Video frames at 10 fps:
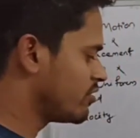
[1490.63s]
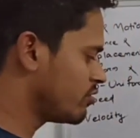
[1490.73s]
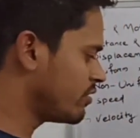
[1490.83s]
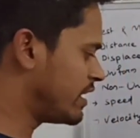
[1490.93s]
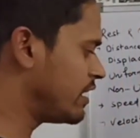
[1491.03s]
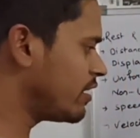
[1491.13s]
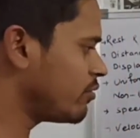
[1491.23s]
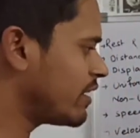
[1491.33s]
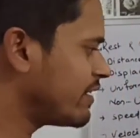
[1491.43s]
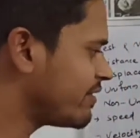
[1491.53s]
So here
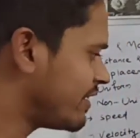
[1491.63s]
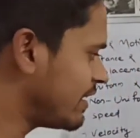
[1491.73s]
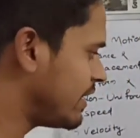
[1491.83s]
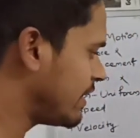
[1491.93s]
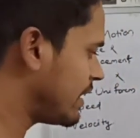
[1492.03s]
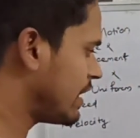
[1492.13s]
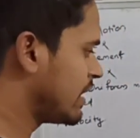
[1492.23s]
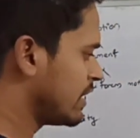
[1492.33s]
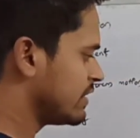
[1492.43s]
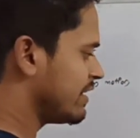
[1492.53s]
you can
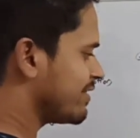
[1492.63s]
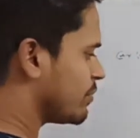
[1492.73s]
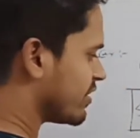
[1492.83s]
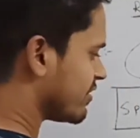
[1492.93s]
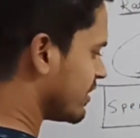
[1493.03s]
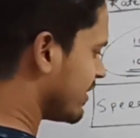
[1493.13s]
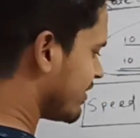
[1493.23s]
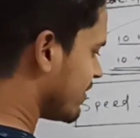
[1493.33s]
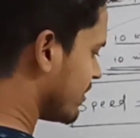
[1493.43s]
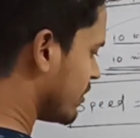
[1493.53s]
see this person is
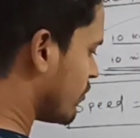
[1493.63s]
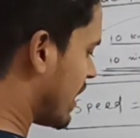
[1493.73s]
in